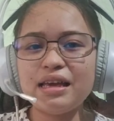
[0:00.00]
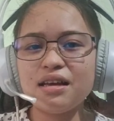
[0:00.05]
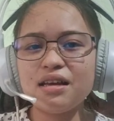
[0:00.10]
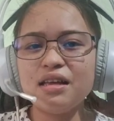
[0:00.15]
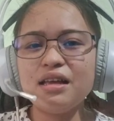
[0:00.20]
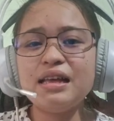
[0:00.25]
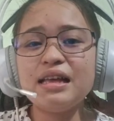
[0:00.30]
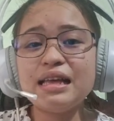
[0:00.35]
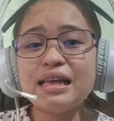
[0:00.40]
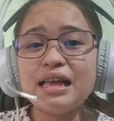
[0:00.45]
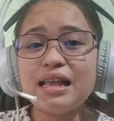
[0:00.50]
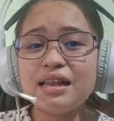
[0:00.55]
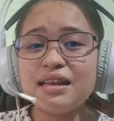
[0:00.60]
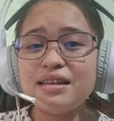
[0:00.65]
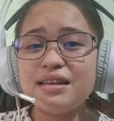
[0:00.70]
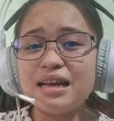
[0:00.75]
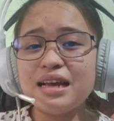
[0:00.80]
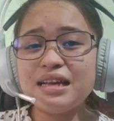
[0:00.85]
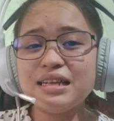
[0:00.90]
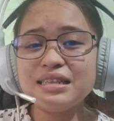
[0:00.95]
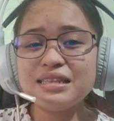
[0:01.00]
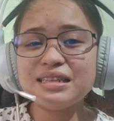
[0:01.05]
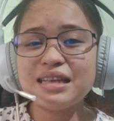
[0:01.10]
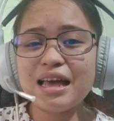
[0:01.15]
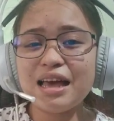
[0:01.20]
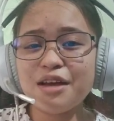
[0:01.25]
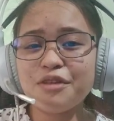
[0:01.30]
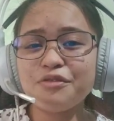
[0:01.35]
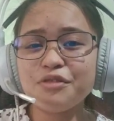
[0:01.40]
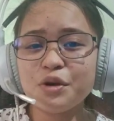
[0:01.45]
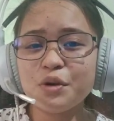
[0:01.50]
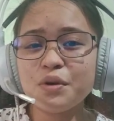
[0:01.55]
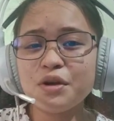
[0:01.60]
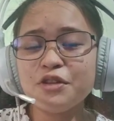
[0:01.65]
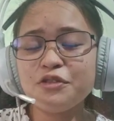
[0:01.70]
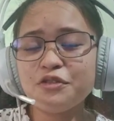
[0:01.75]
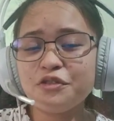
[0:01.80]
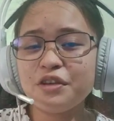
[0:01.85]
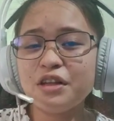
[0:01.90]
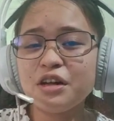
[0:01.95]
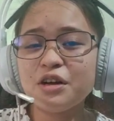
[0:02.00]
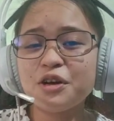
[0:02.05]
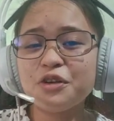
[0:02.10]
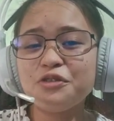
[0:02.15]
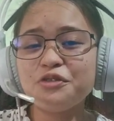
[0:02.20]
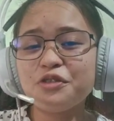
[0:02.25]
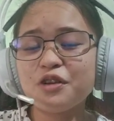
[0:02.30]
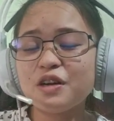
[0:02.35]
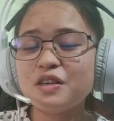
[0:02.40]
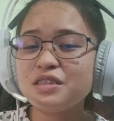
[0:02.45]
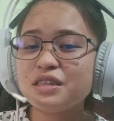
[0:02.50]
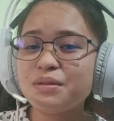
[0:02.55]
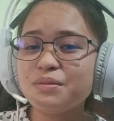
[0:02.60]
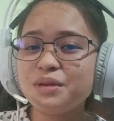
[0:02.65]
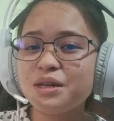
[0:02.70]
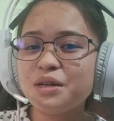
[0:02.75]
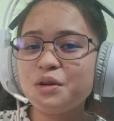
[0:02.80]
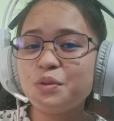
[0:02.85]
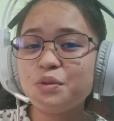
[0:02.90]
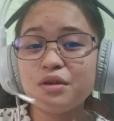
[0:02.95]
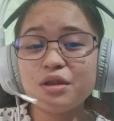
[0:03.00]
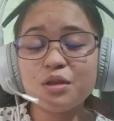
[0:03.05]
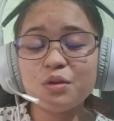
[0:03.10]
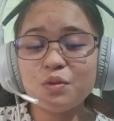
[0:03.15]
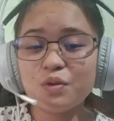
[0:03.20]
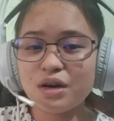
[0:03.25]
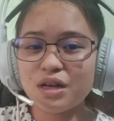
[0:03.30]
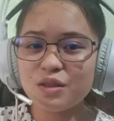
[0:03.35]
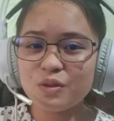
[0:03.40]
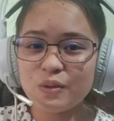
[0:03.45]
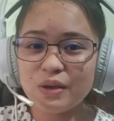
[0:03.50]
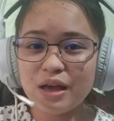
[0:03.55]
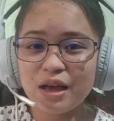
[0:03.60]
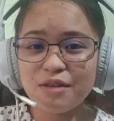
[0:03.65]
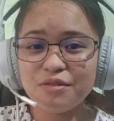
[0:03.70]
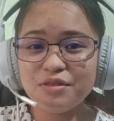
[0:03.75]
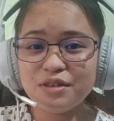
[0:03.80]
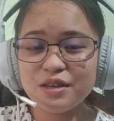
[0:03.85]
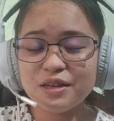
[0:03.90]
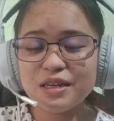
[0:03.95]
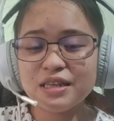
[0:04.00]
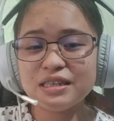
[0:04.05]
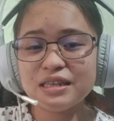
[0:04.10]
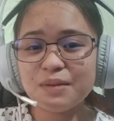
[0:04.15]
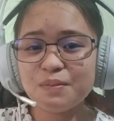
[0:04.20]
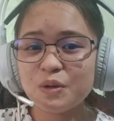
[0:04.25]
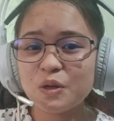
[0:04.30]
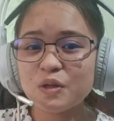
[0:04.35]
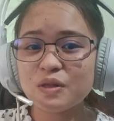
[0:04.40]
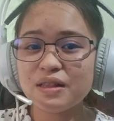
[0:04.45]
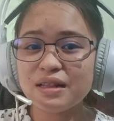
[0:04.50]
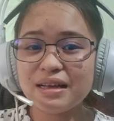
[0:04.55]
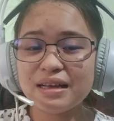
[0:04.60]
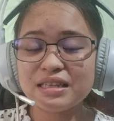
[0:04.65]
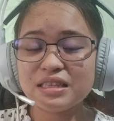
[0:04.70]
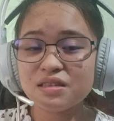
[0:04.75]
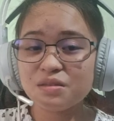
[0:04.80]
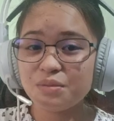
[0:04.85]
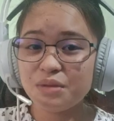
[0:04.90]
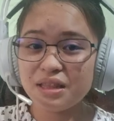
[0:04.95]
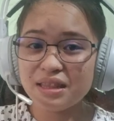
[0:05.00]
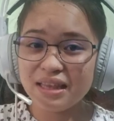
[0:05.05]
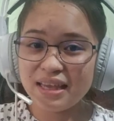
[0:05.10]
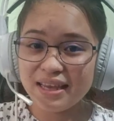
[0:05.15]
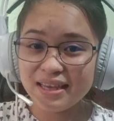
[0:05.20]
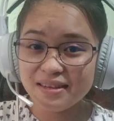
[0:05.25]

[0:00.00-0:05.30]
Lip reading: does everyone feel comfortable with what we have learned about last meeting?